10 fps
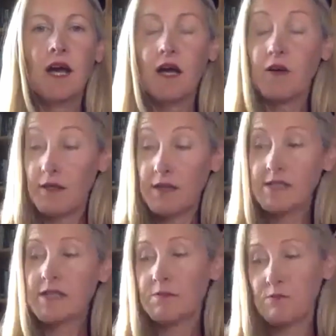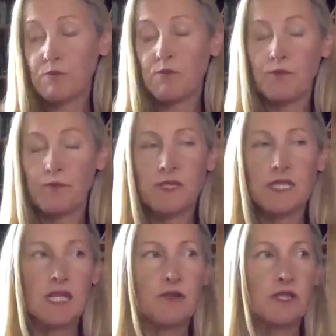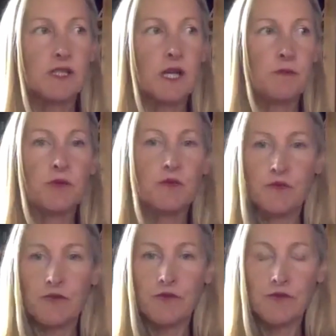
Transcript: in this particular example,